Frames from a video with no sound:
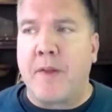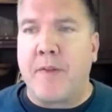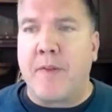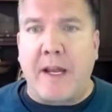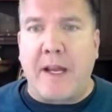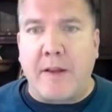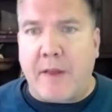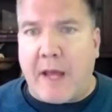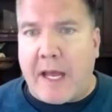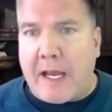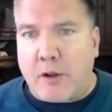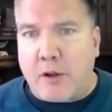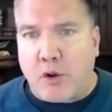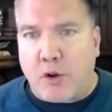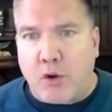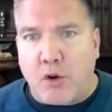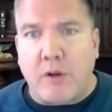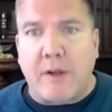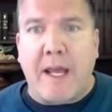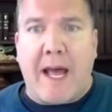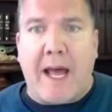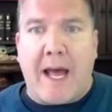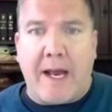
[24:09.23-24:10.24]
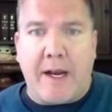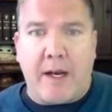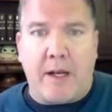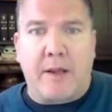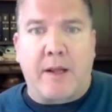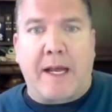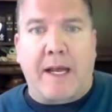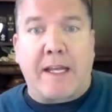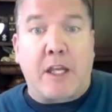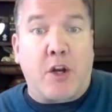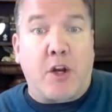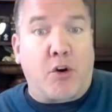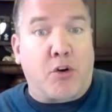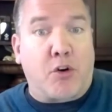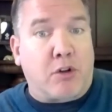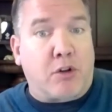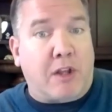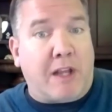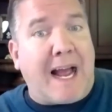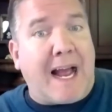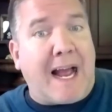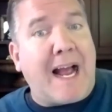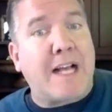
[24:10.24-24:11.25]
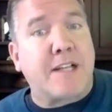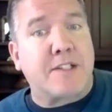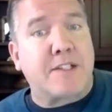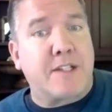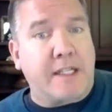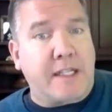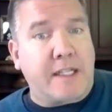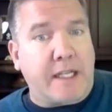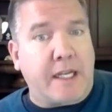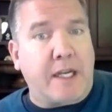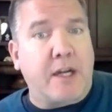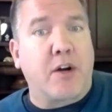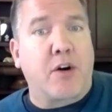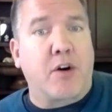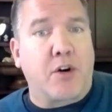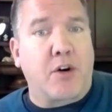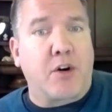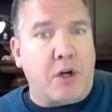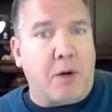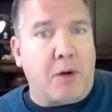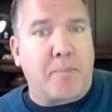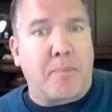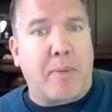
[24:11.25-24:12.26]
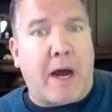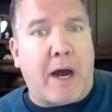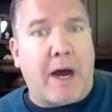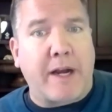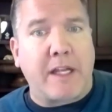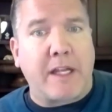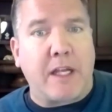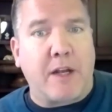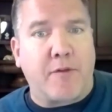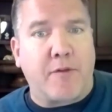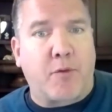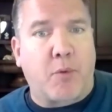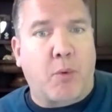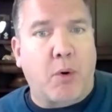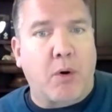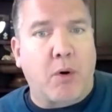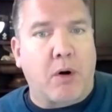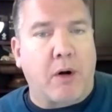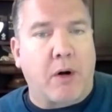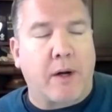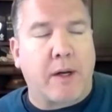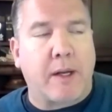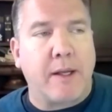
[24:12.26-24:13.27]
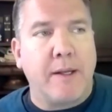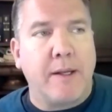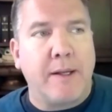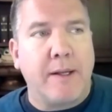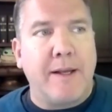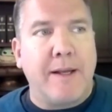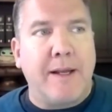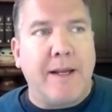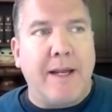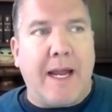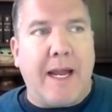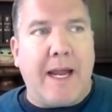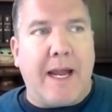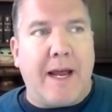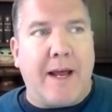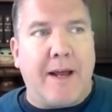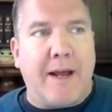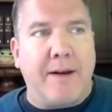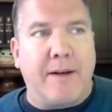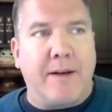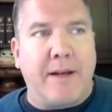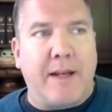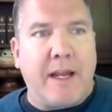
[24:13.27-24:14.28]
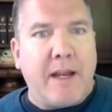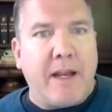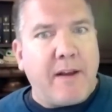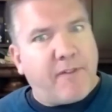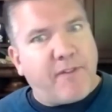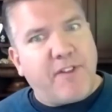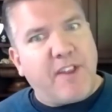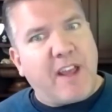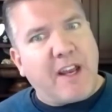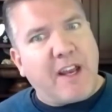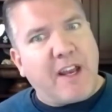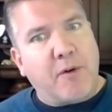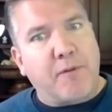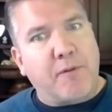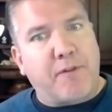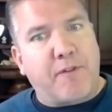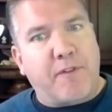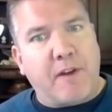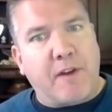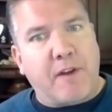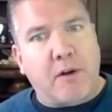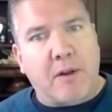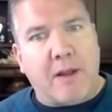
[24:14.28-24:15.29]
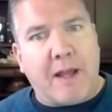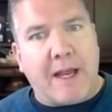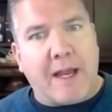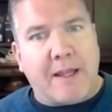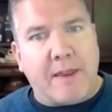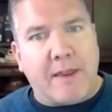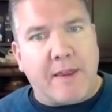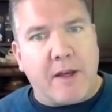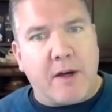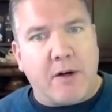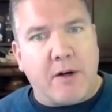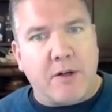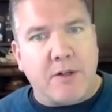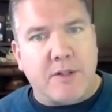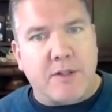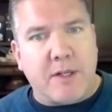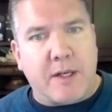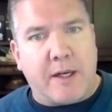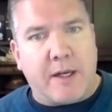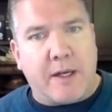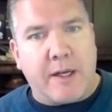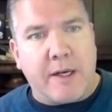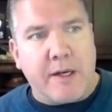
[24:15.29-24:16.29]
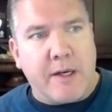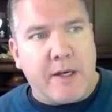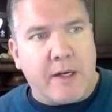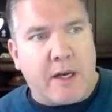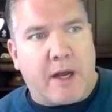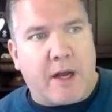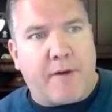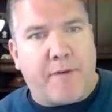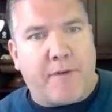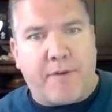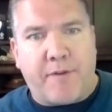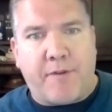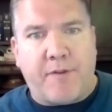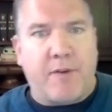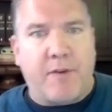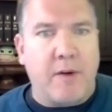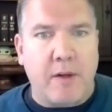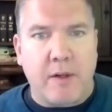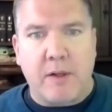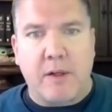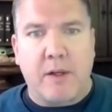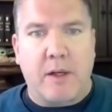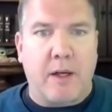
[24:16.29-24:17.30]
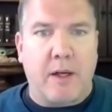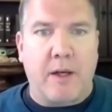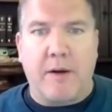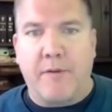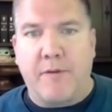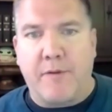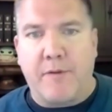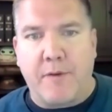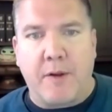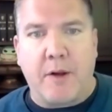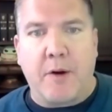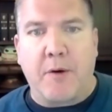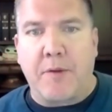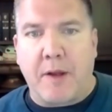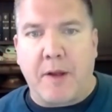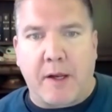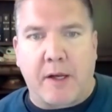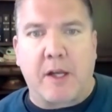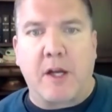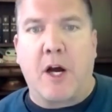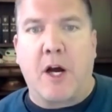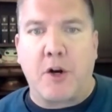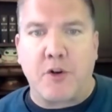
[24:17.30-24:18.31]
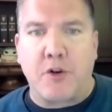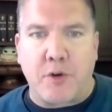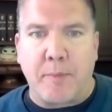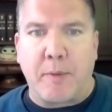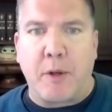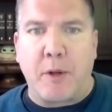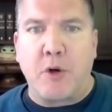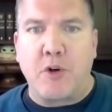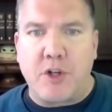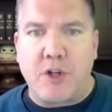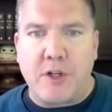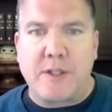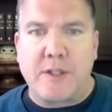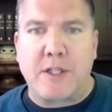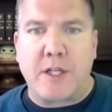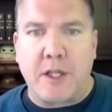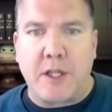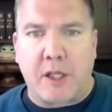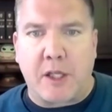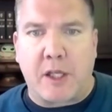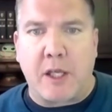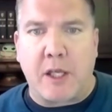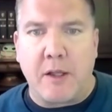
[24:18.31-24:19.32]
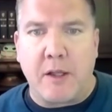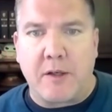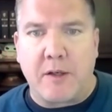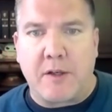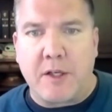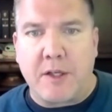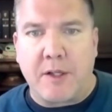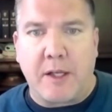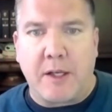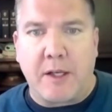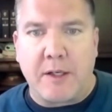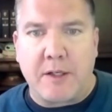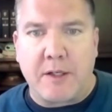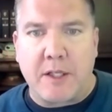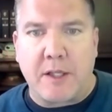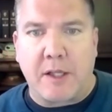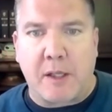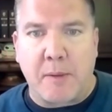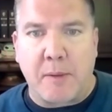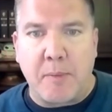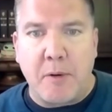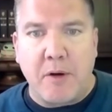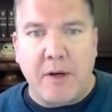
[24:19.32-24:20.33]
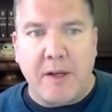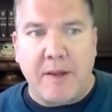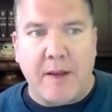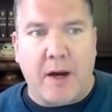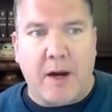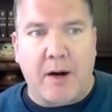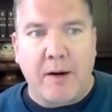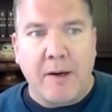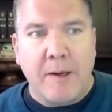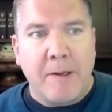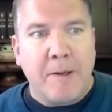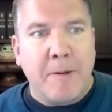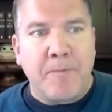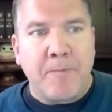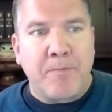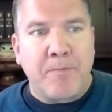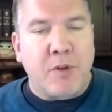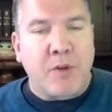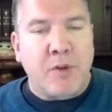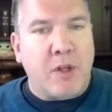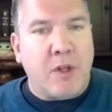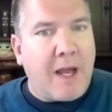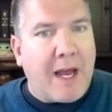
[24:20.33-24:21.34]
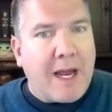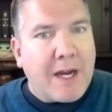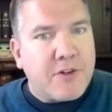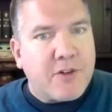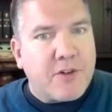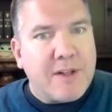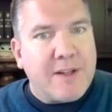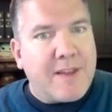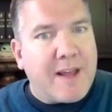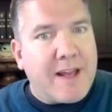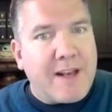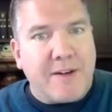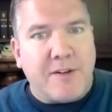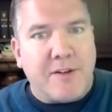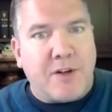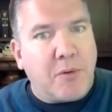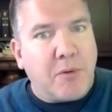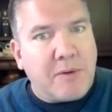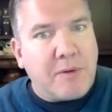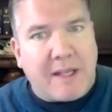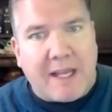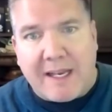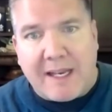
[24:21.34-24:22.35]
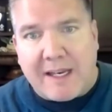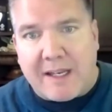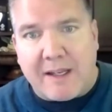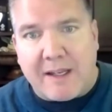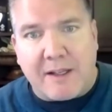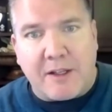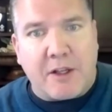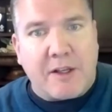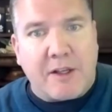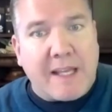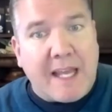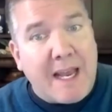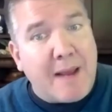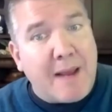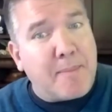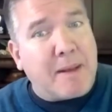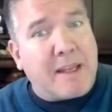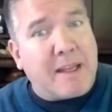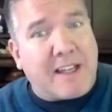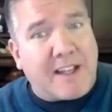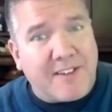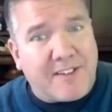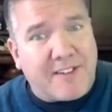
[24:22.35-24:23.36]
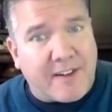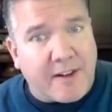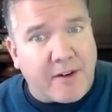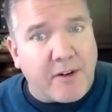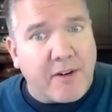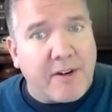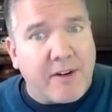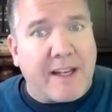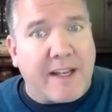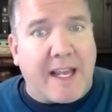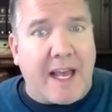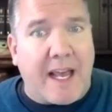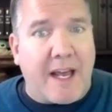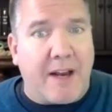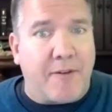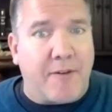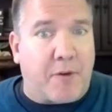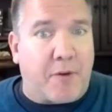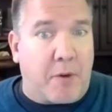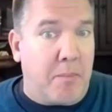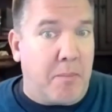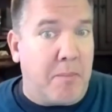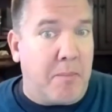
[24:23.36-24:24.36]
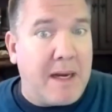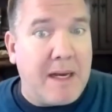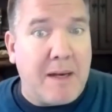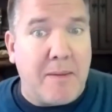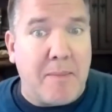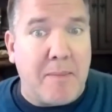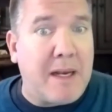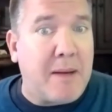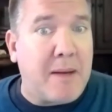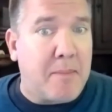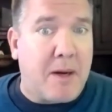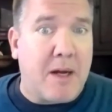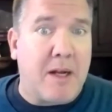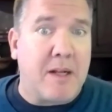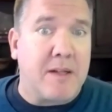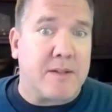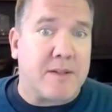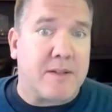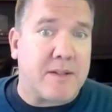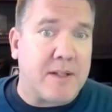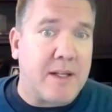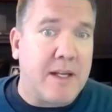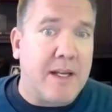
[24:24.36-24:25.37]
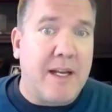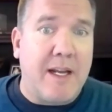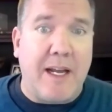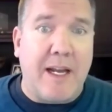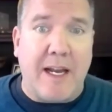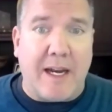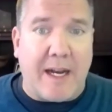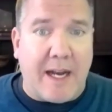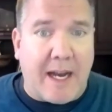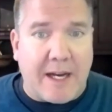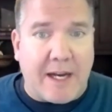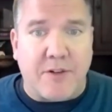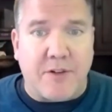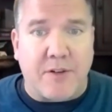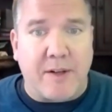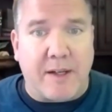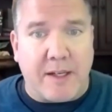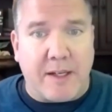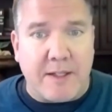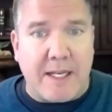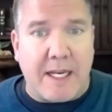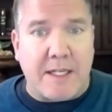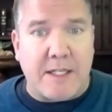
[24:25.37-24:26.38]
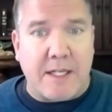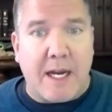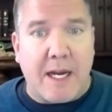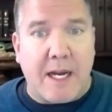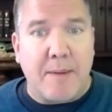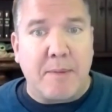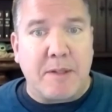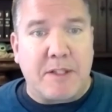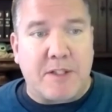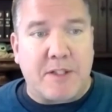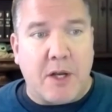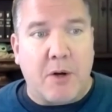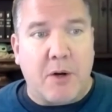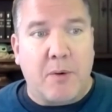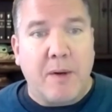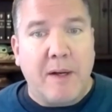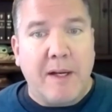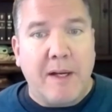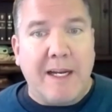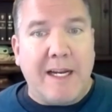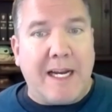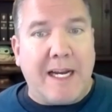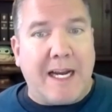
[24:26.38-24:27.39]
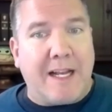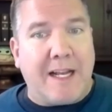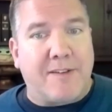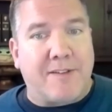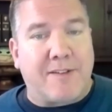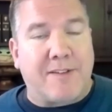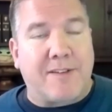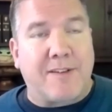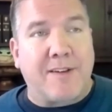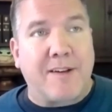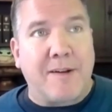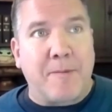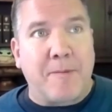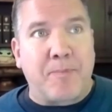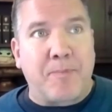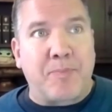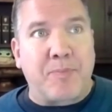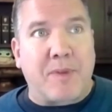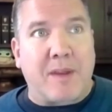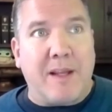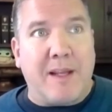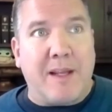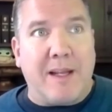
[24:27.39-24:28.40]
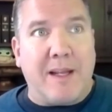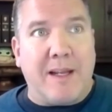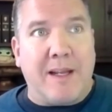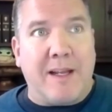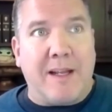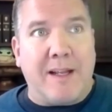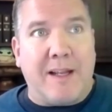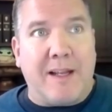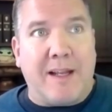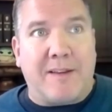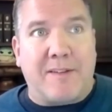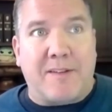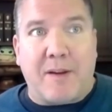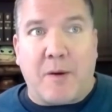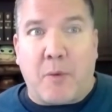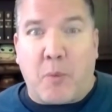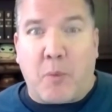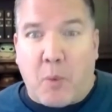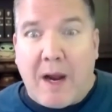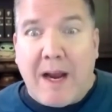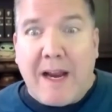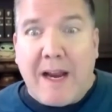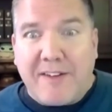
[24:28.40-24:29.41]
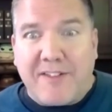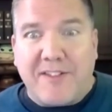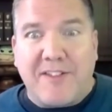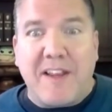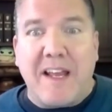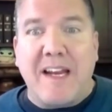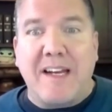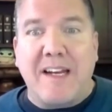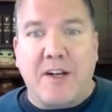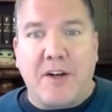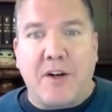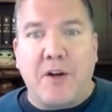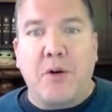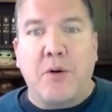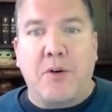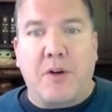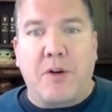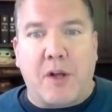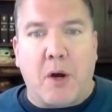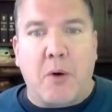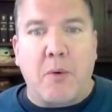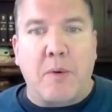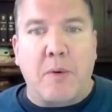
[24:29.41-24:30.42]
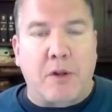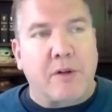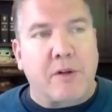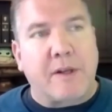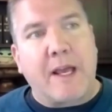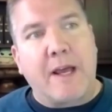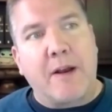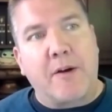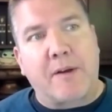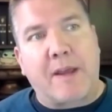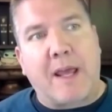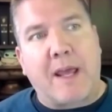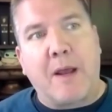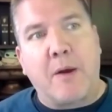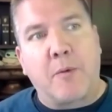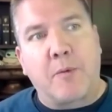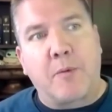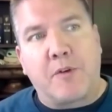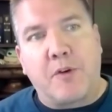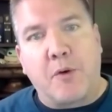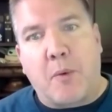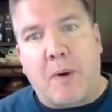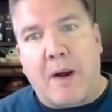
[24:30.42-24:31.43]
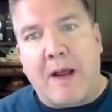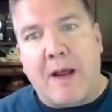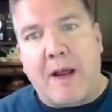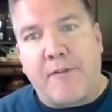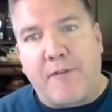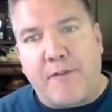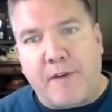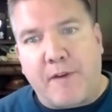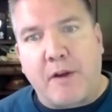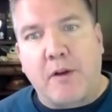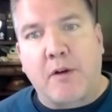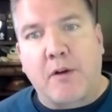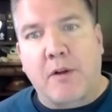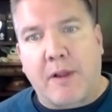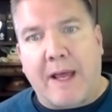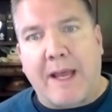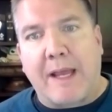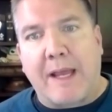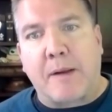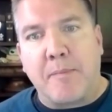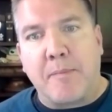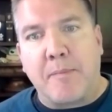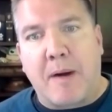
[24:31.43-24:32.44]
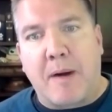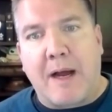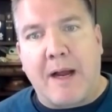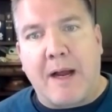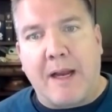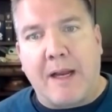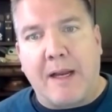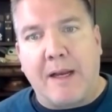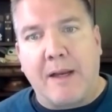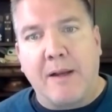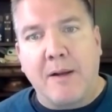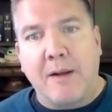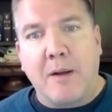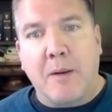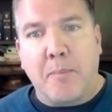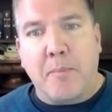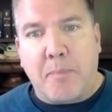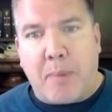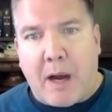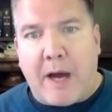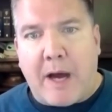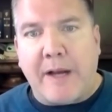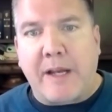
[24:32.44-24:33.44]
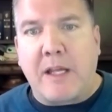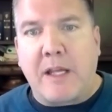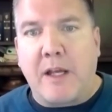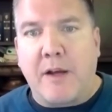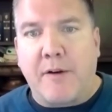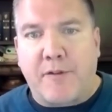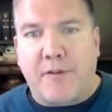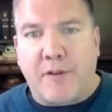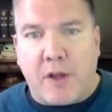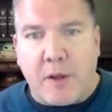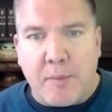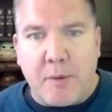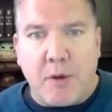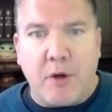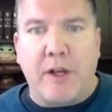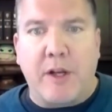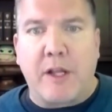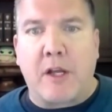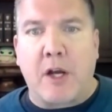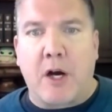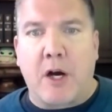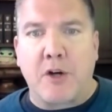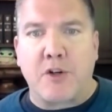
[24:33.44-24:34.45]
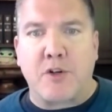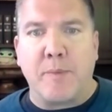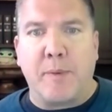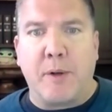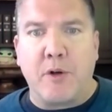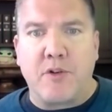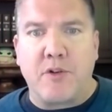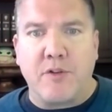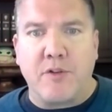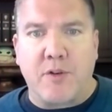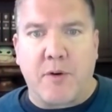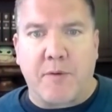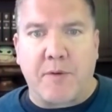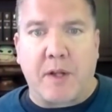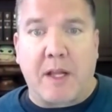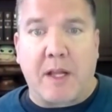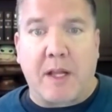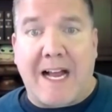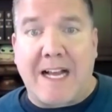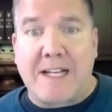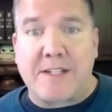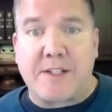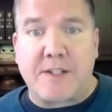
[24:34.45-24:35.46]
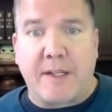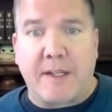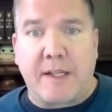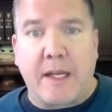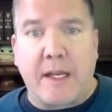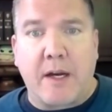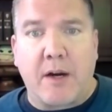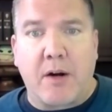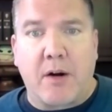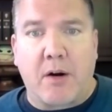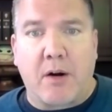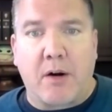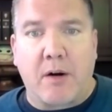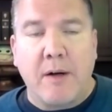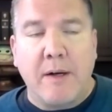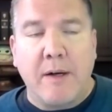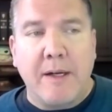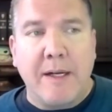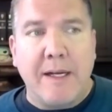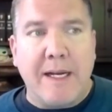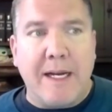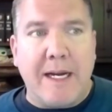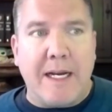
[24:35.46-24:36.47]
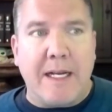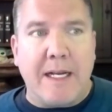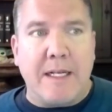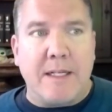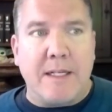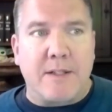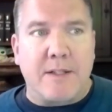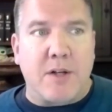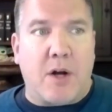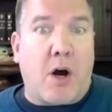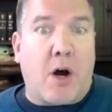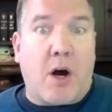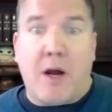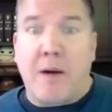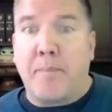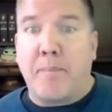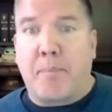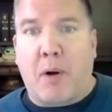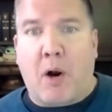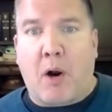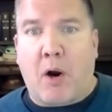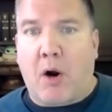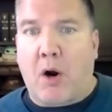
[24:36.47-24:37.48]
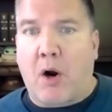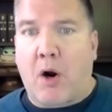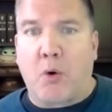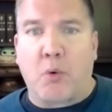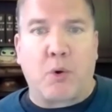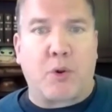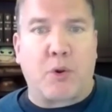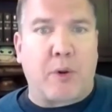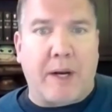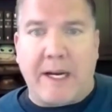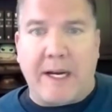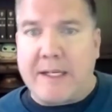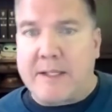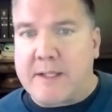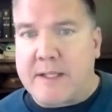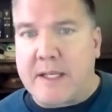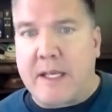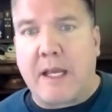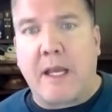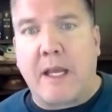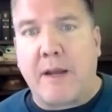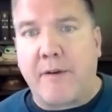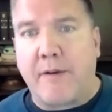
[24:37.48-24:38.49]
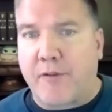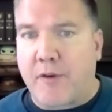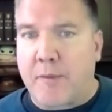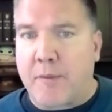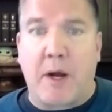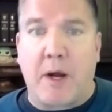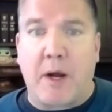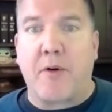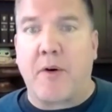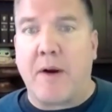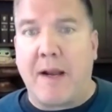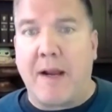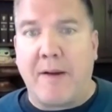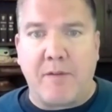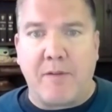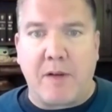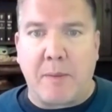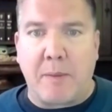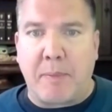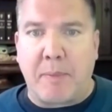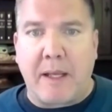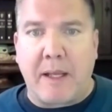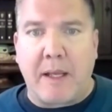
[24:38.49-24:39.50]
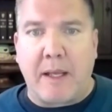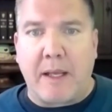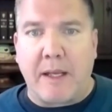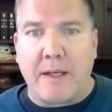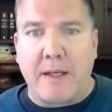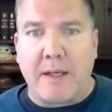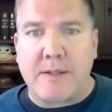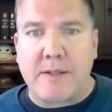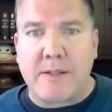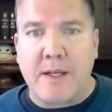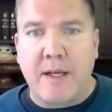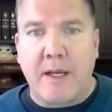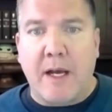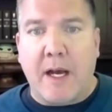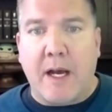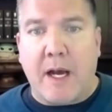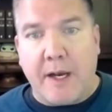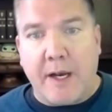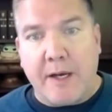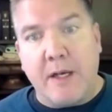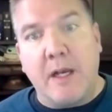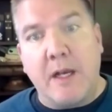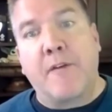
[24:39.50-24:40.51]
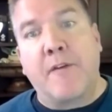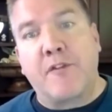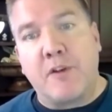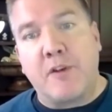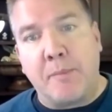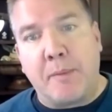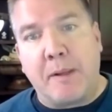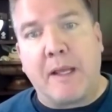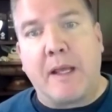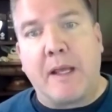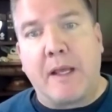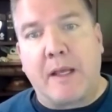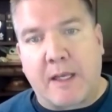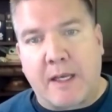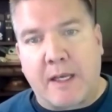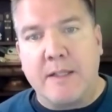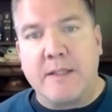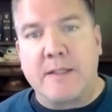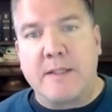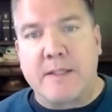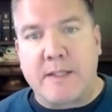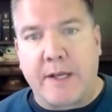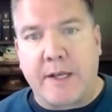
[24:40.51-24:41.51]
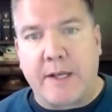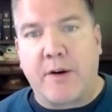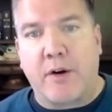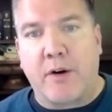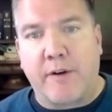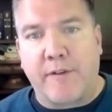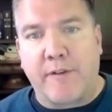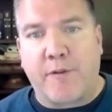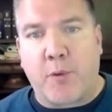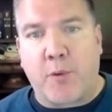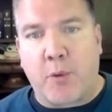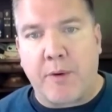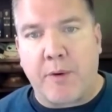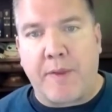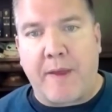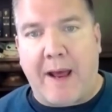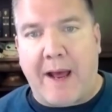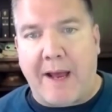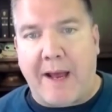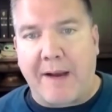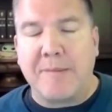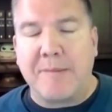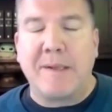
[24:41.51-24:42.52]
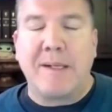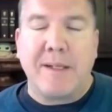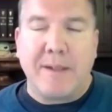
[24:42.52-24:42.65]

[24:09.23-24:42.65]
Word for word: they they look at like your last year your body of work and if they don't feel like there's enough of you know the contributions to the to the to the community there you actually then don't get you can't be considered again for many many months it actually could take time and so it's it, it's a wise thing to do to go and look at okay do i feel like my body of community contributions over the last year is on par with what I see from other MVPs enough to be considered for that.